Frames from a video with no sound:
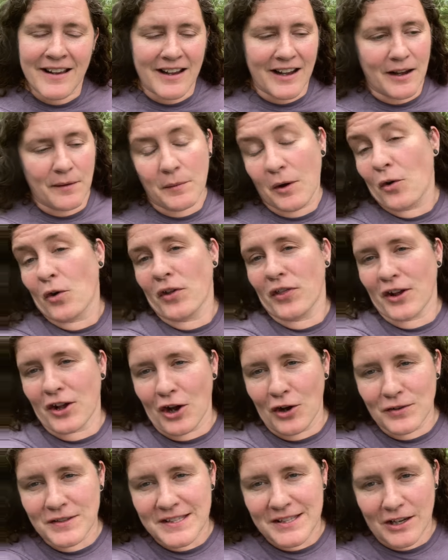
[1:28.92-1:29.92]
or the
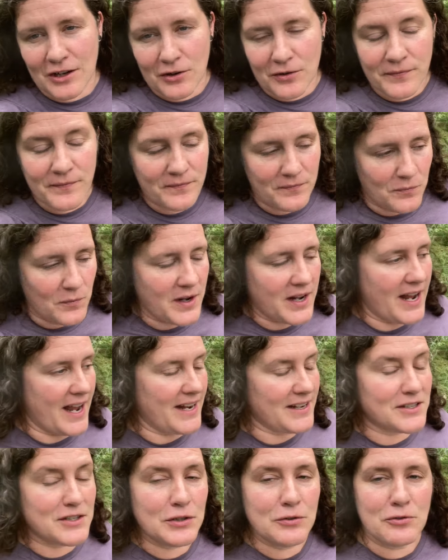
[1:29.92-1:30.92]
goats, so we
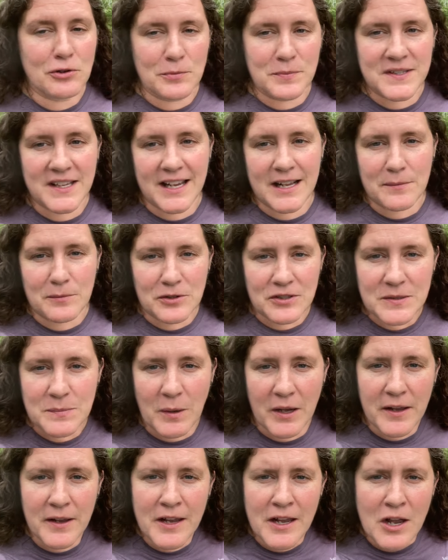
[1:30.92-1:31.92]
had 2 groups of animals.
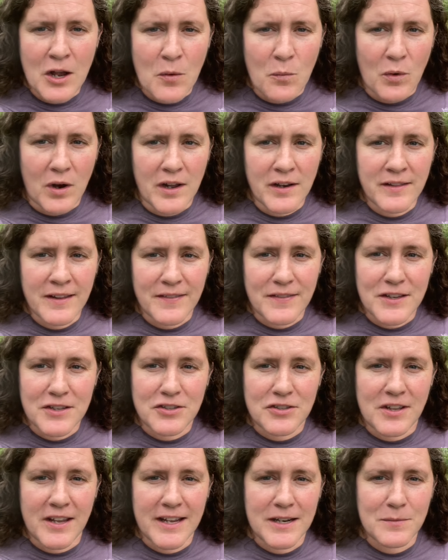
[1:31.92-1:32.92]
But one that
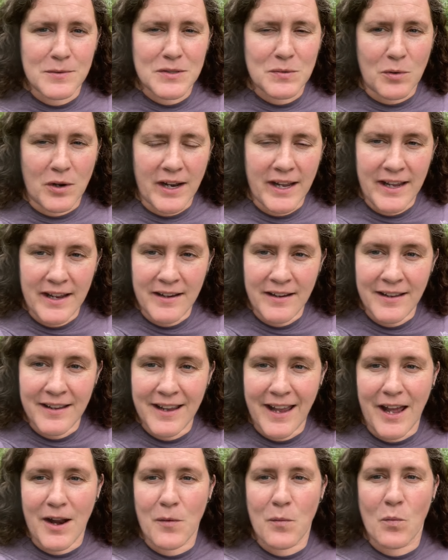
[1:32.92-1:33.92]
the animals were in
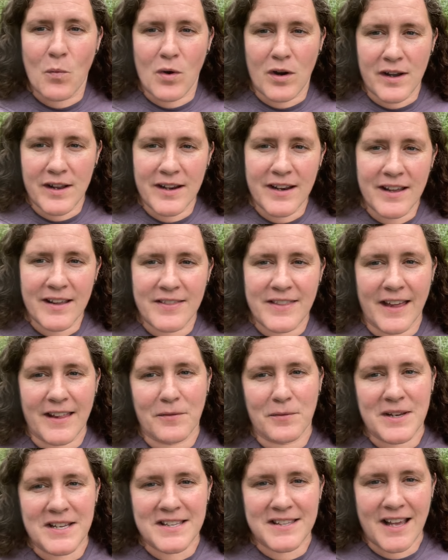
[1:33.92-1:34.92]
and one that
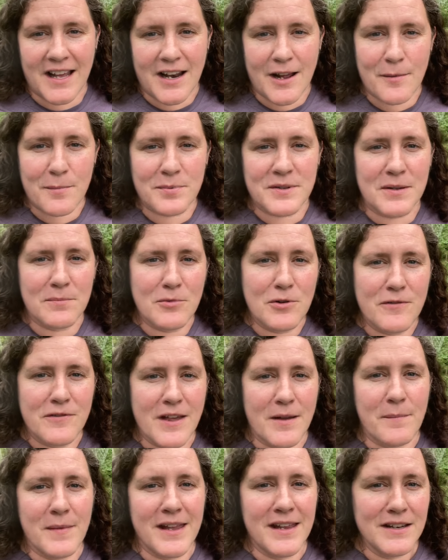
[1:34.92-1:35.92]
we set up to move
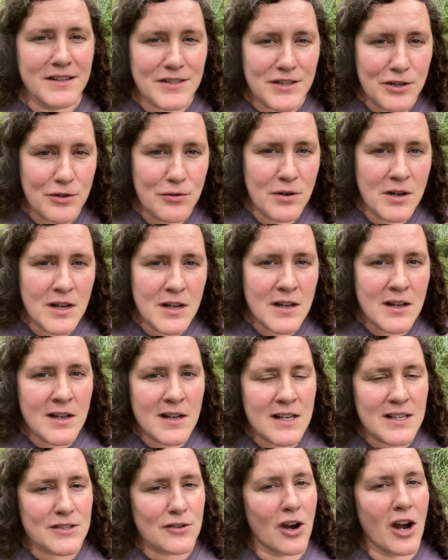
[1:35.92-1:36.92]
them into.
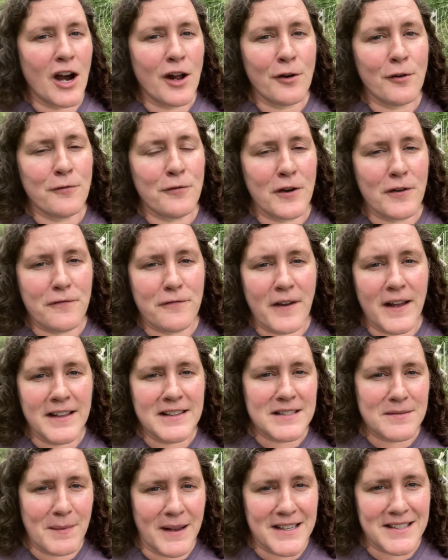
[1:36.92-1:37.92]
So a 100-foot
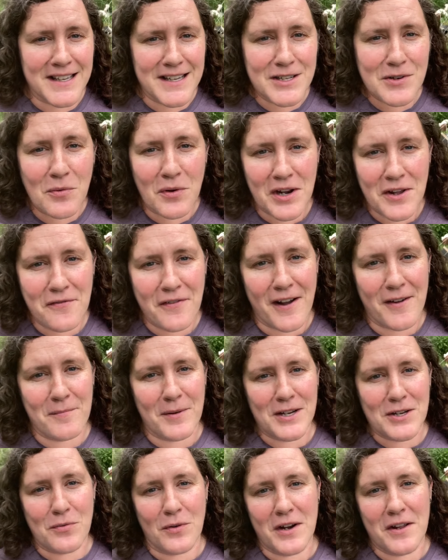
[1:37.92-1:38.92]
fence makes a 25
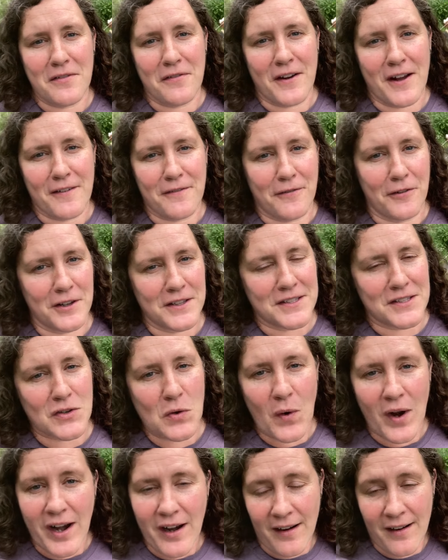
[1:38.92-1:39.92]
by 25 foot
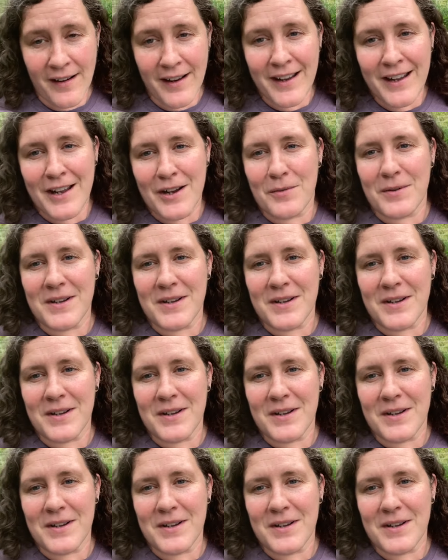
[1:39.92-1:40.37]
square. We